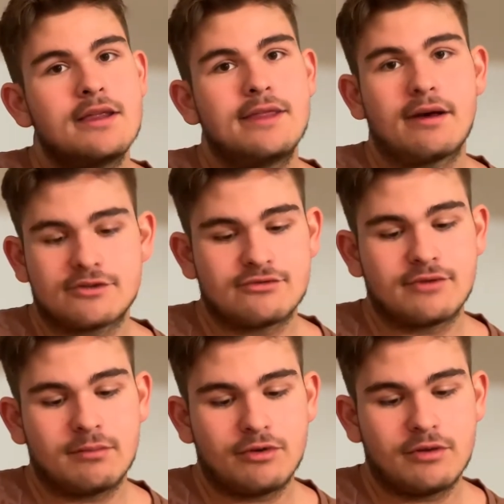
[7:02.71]
That was
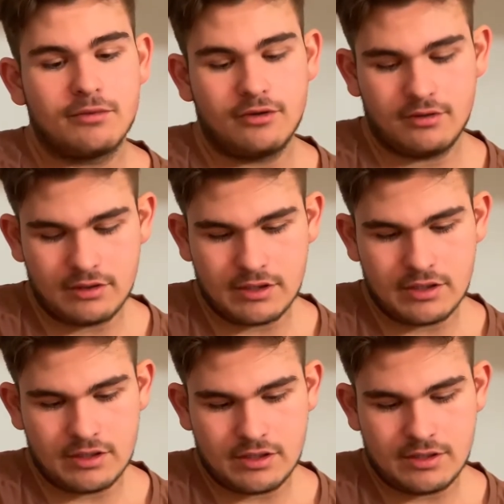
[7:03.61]
really breathable.
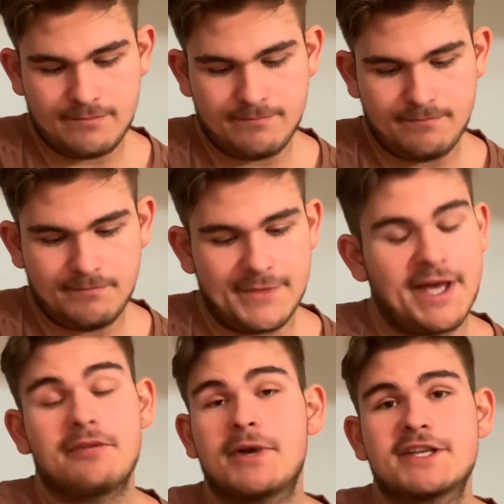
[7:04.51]

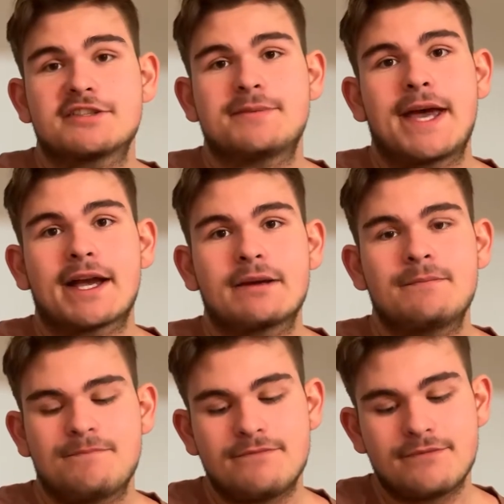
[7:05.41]
Now the mesh is back,
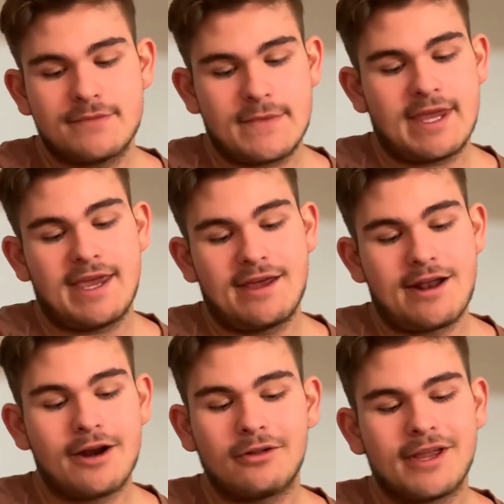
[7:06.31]
and
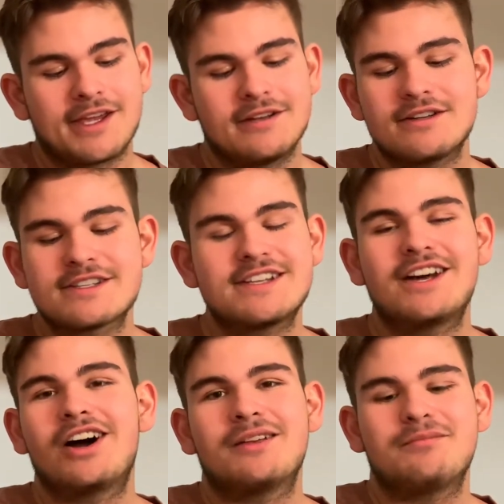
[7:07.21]
I don't like it. It's
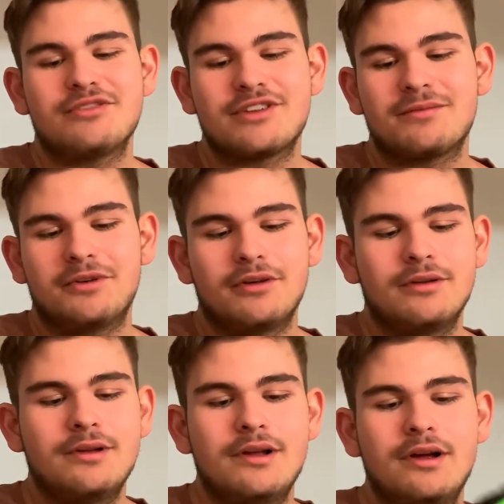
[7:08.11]
not breathable.
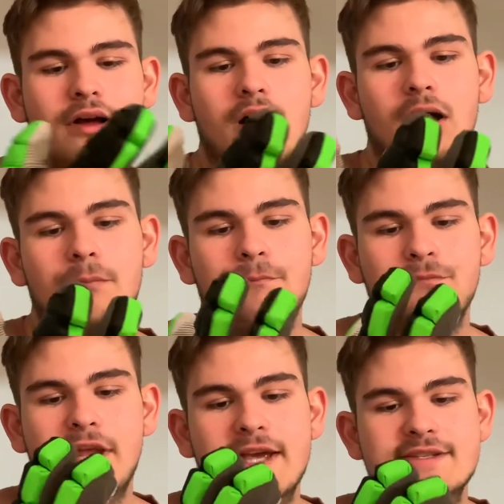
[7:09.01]

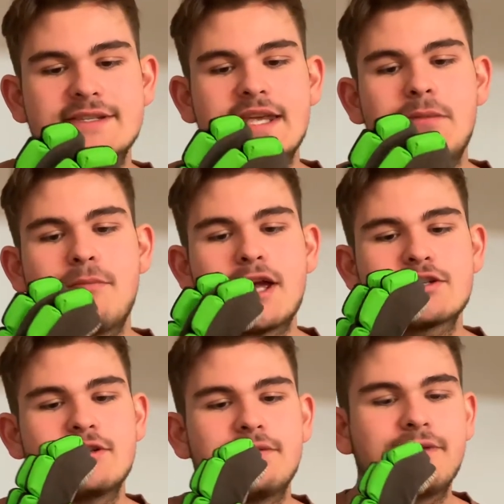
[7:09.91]
Has the same
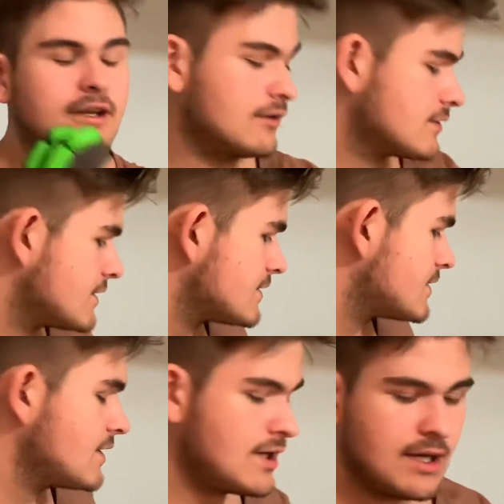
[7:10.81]
mesh on the fingers
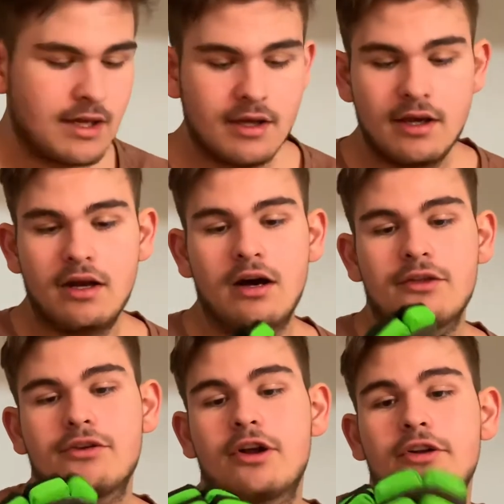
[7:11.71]
as
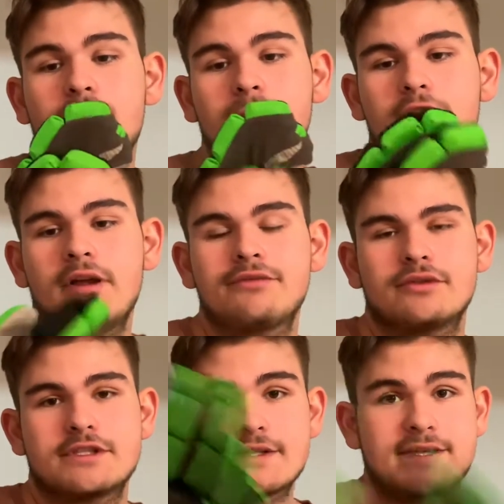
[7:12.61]
other Under Armour gloves,
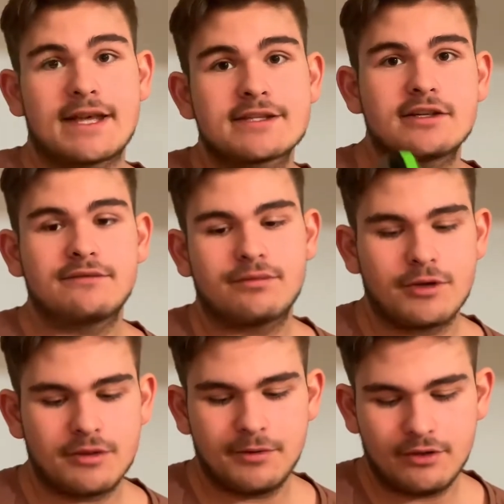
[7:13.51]
that's good for
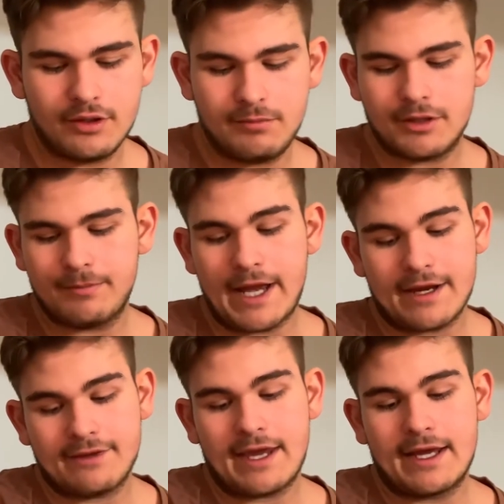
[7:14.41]
breathability, but the back
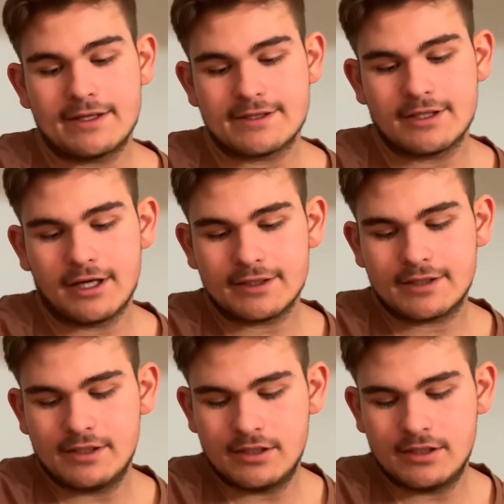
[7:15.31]
of the hand is not.